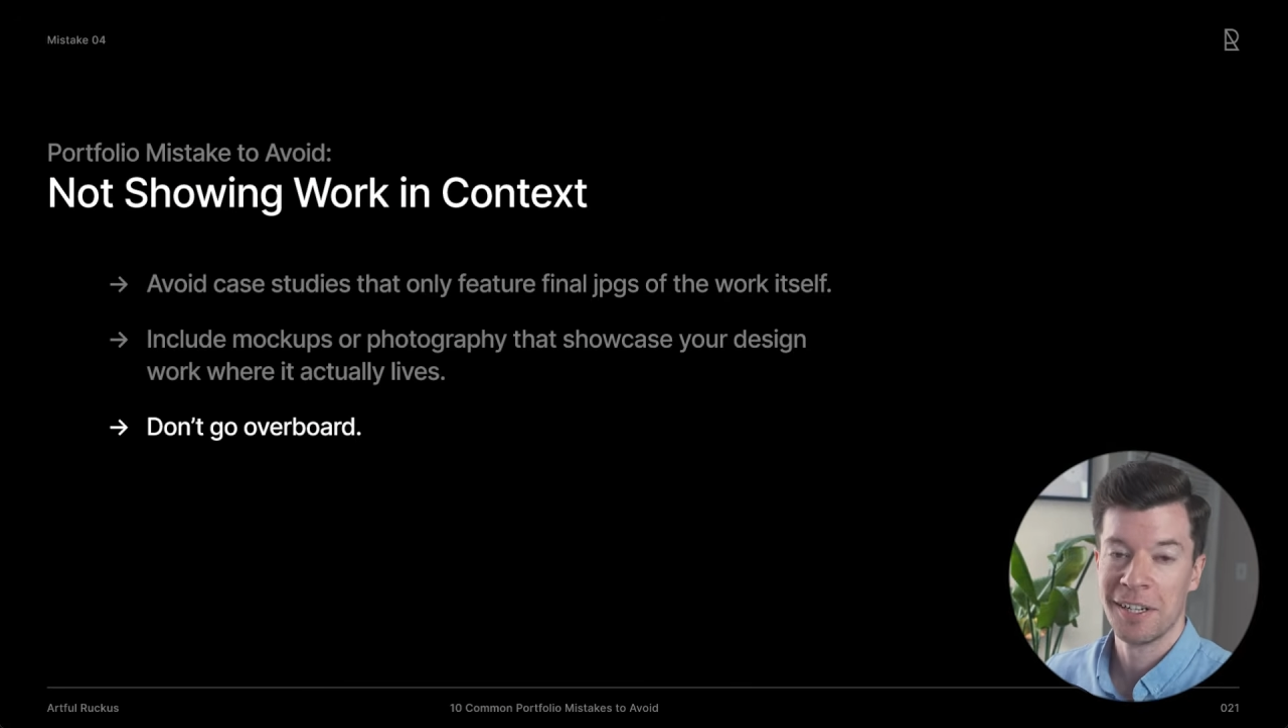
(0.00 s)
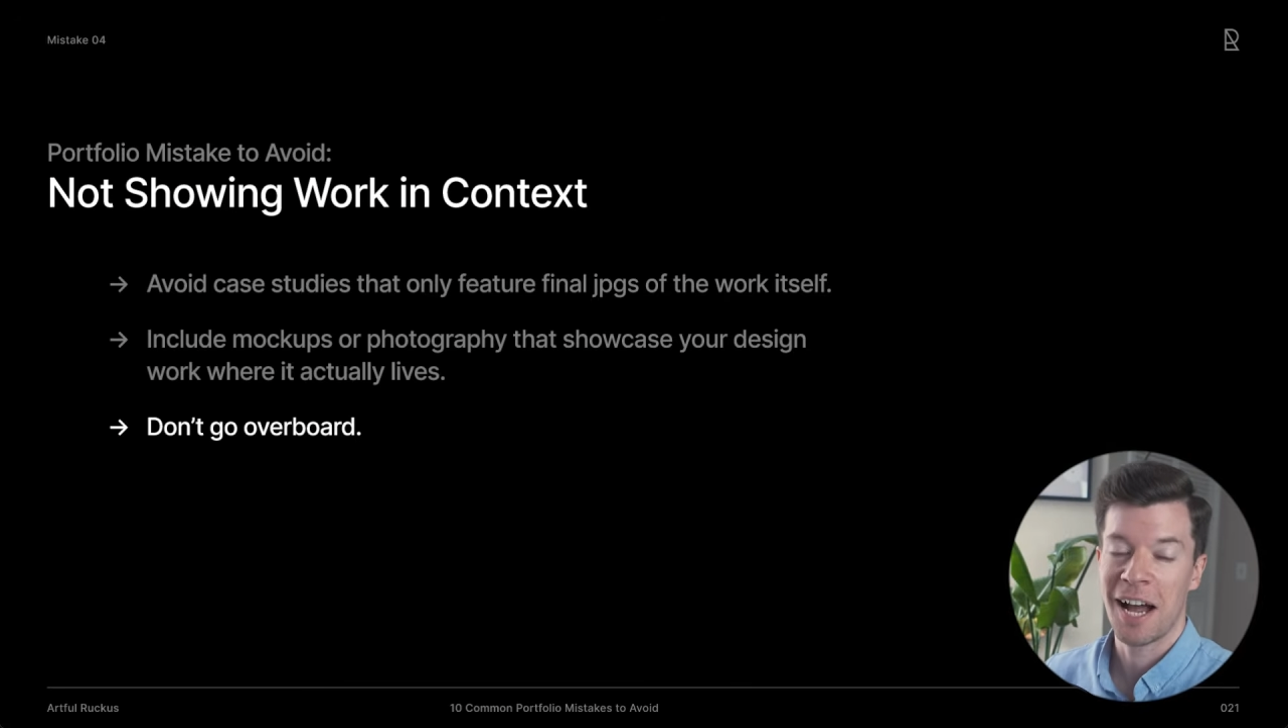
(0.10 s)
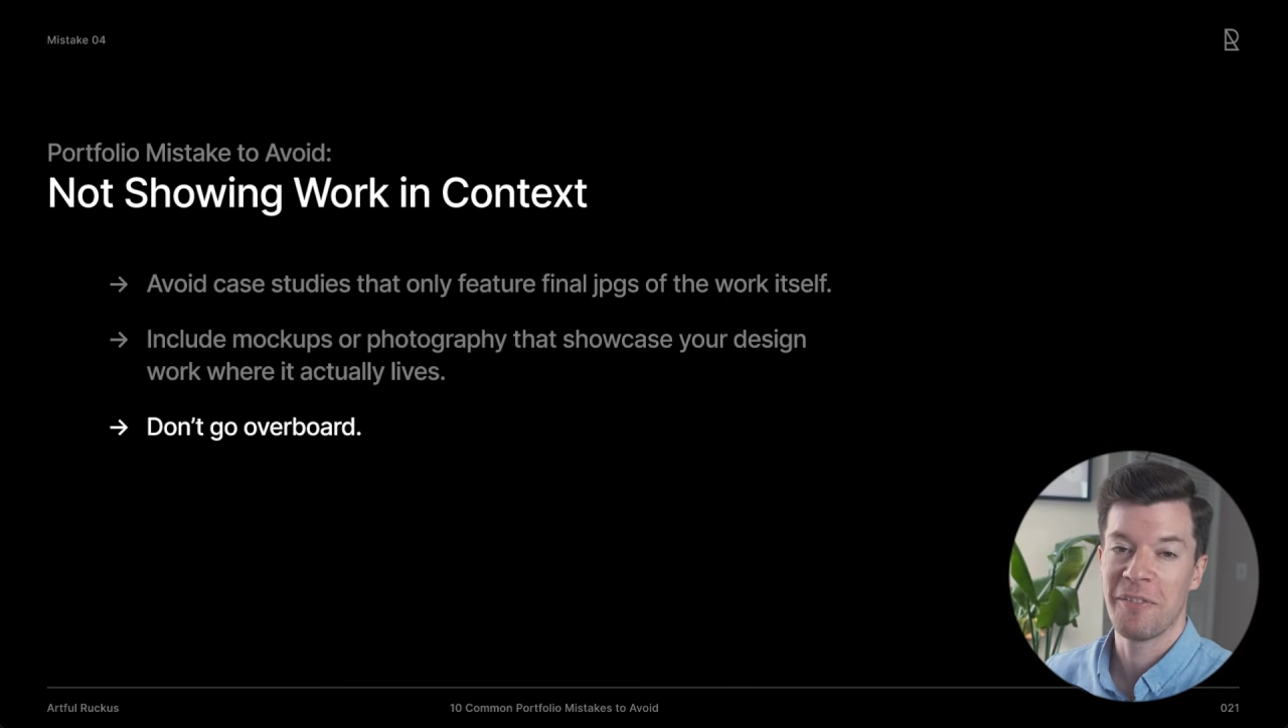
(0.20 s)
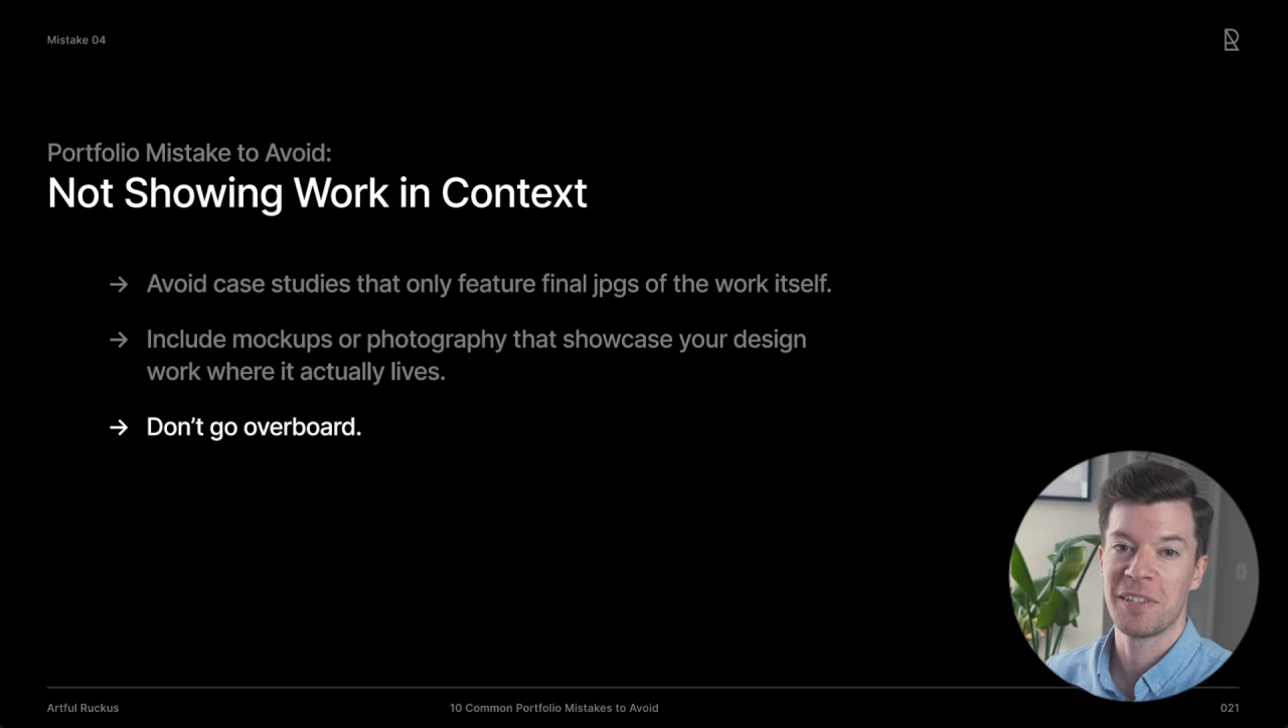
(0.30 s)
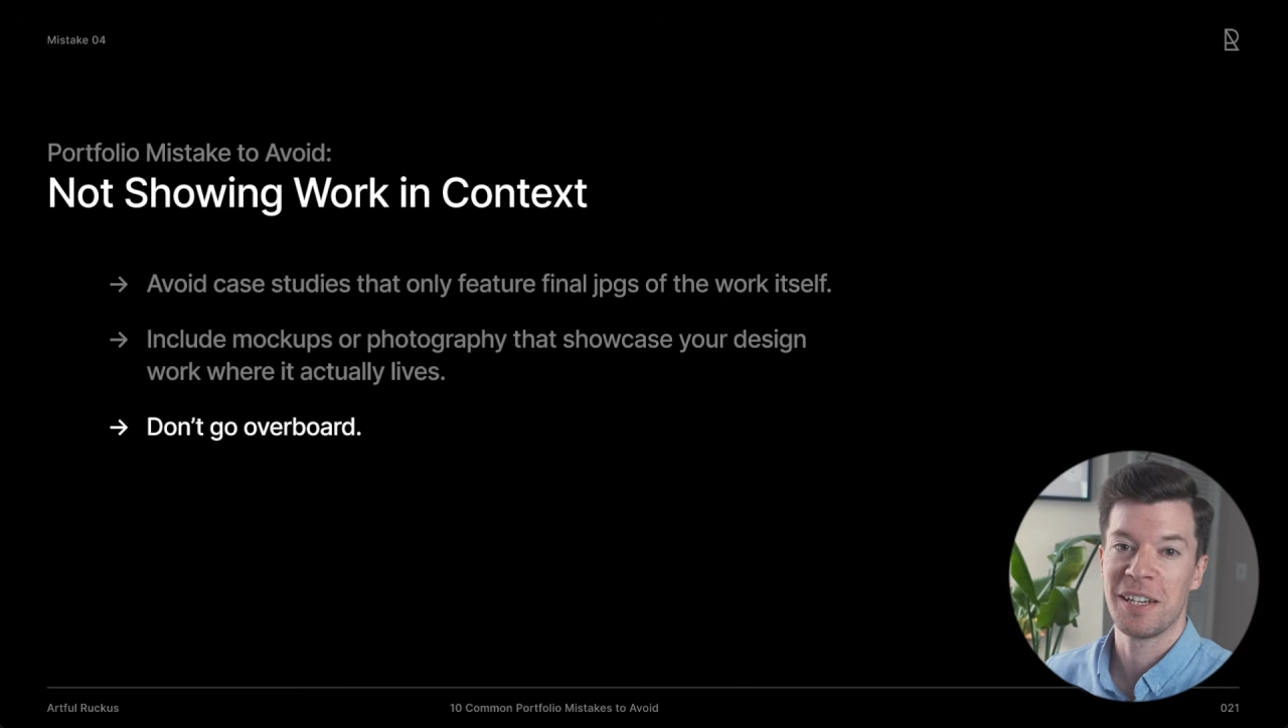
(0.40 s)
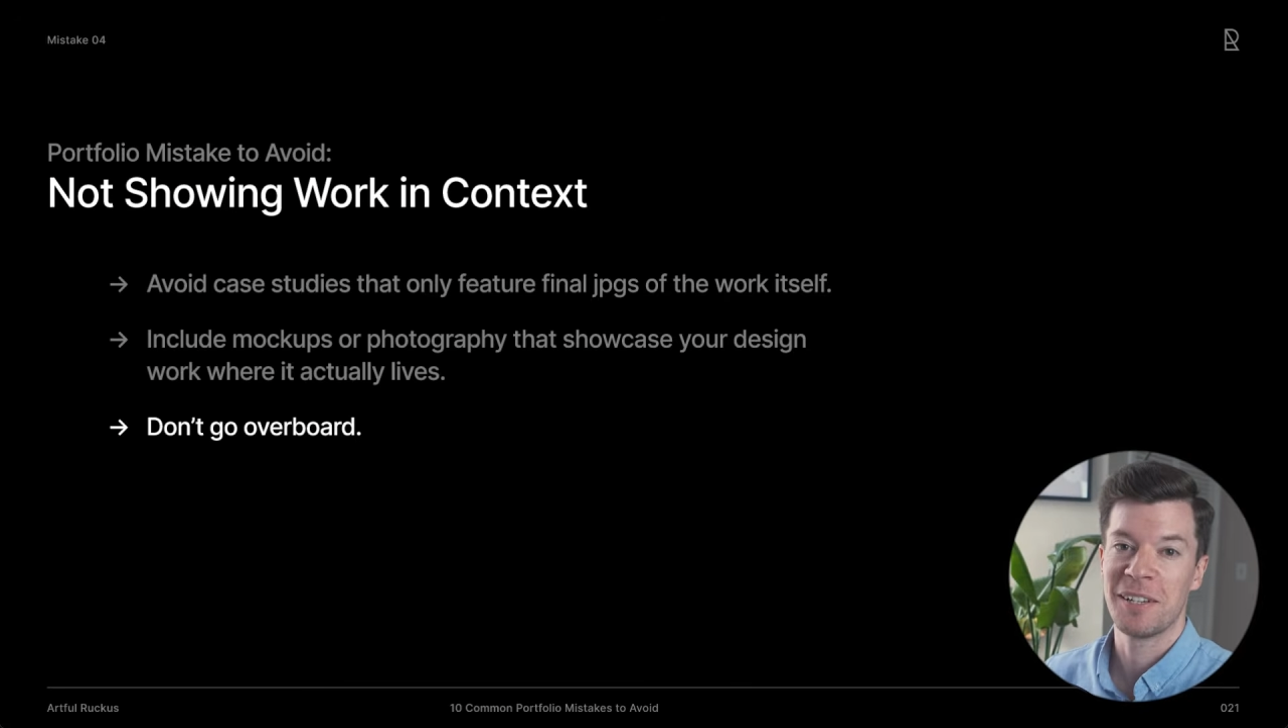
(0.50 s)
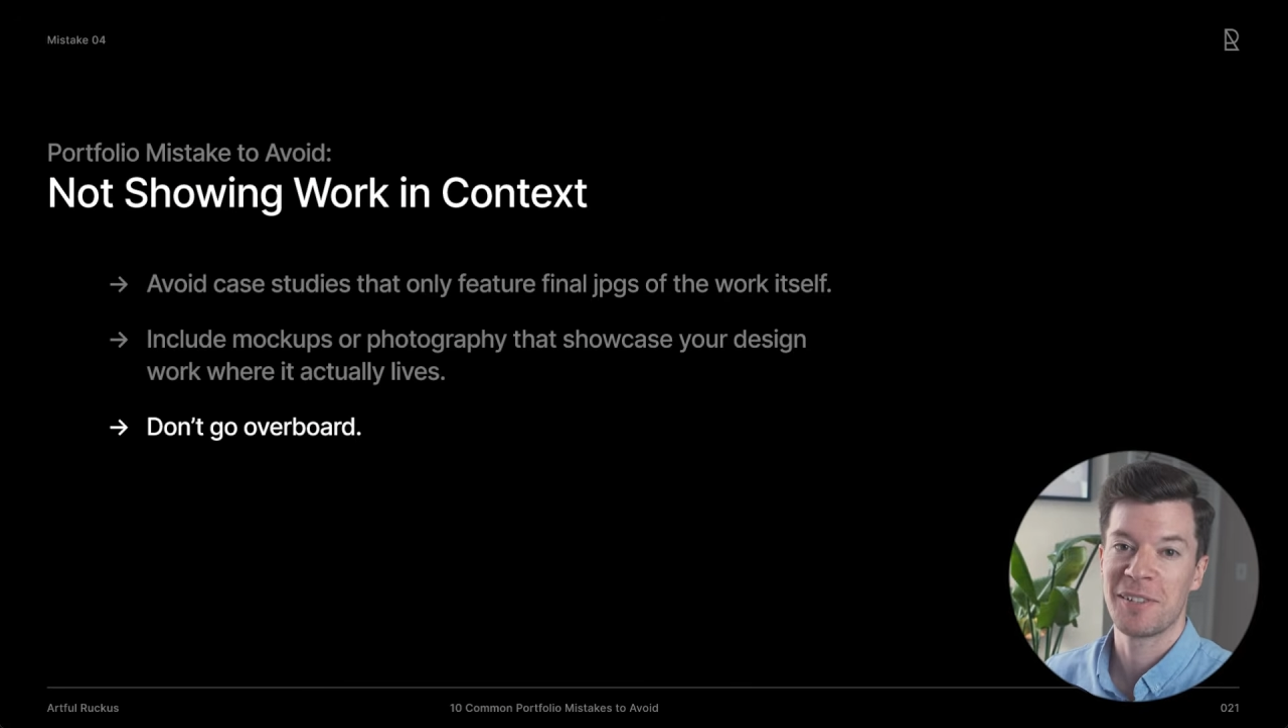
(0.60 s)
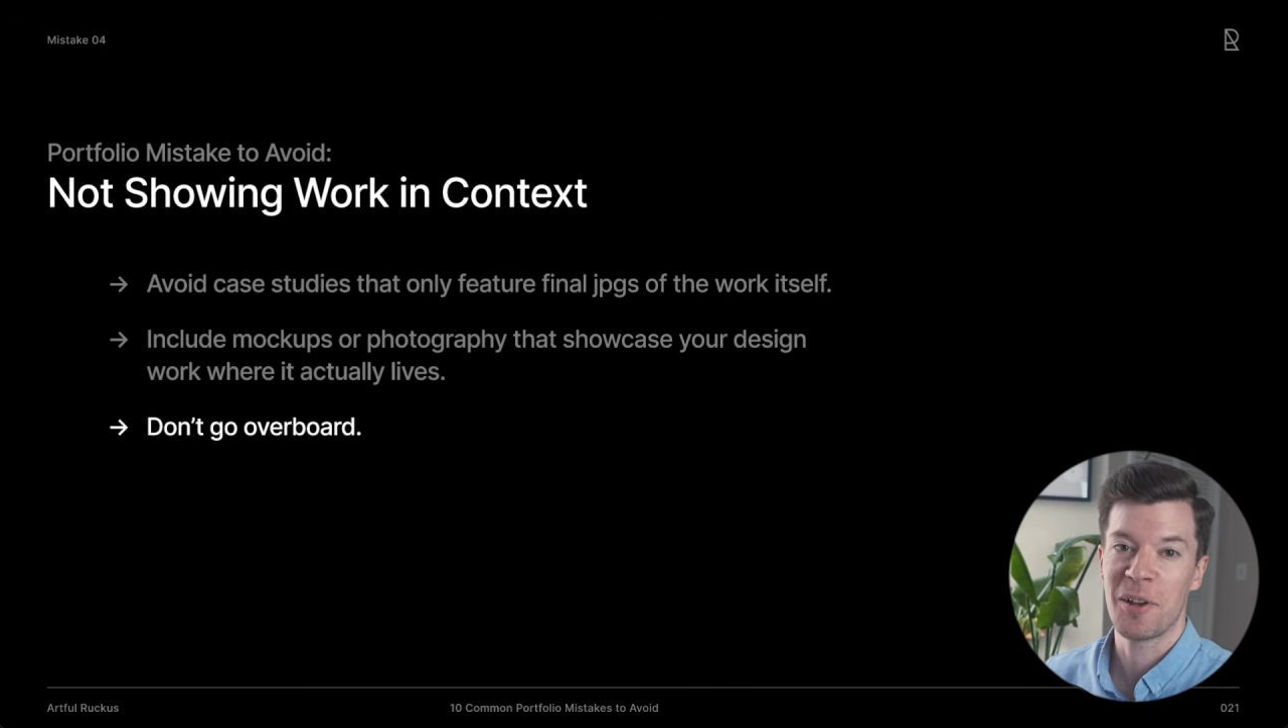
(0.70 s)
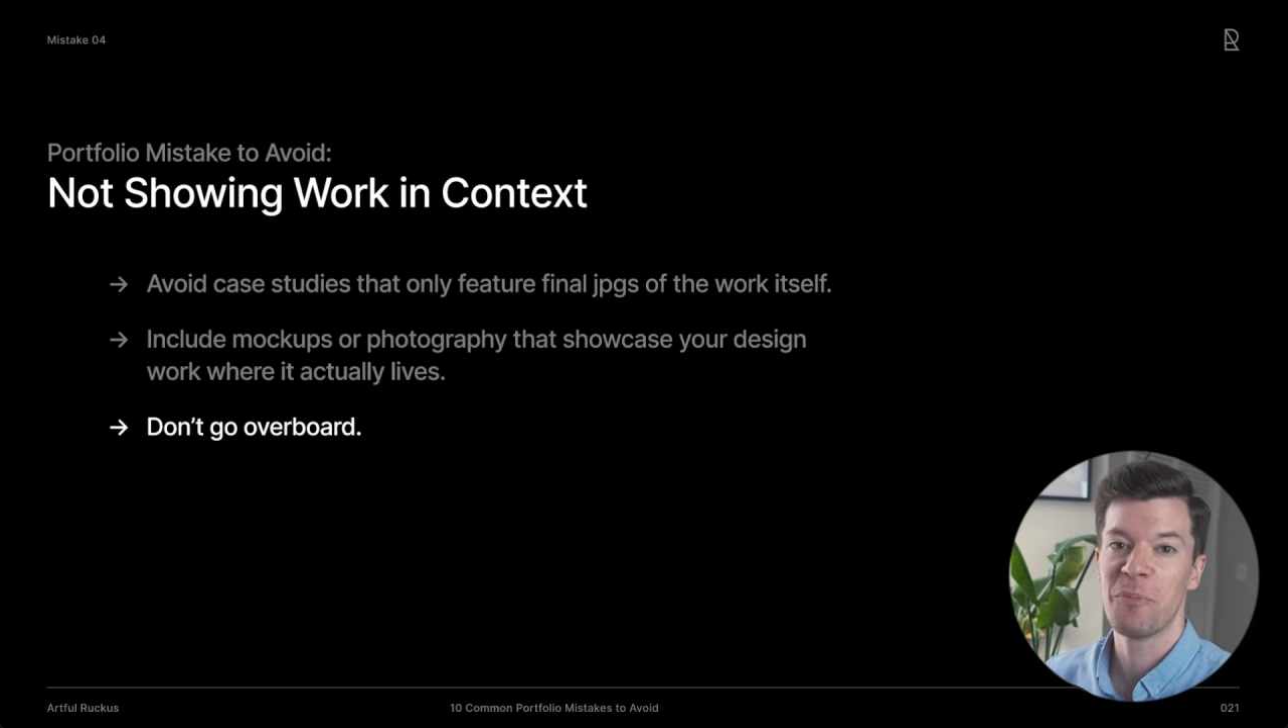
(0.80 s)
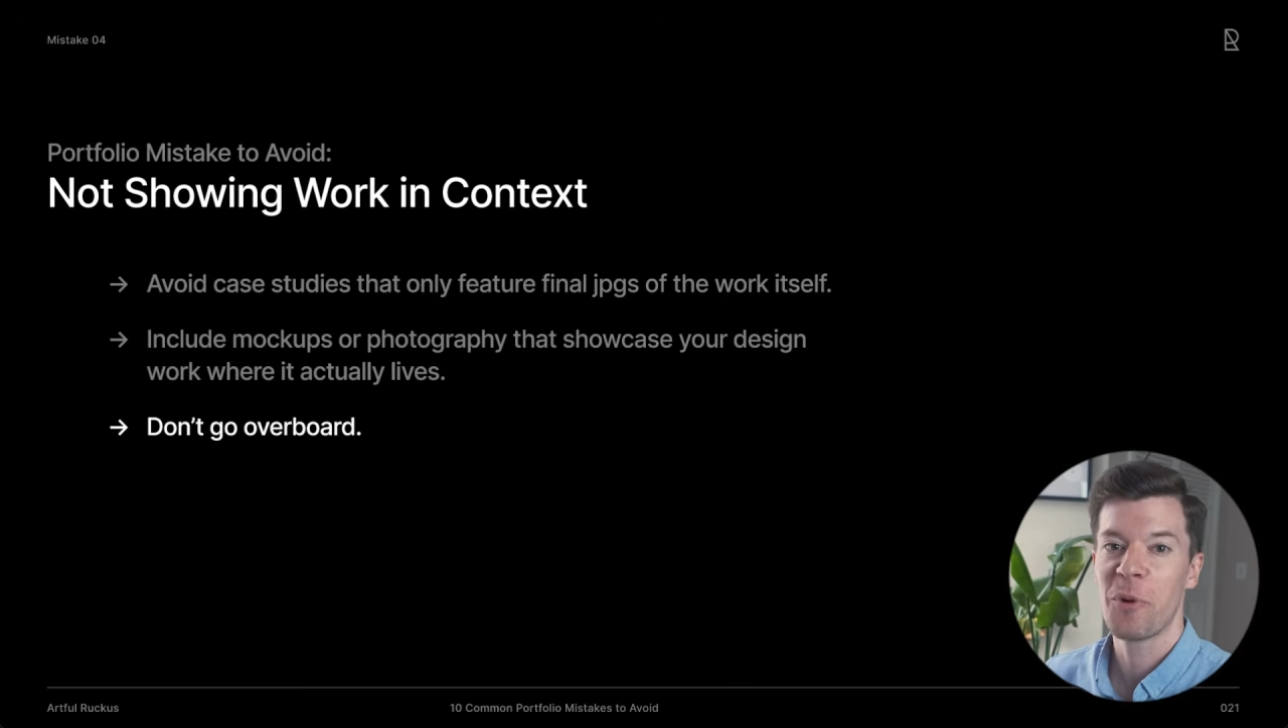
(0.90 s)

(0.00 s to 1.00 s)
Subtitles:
I've seen some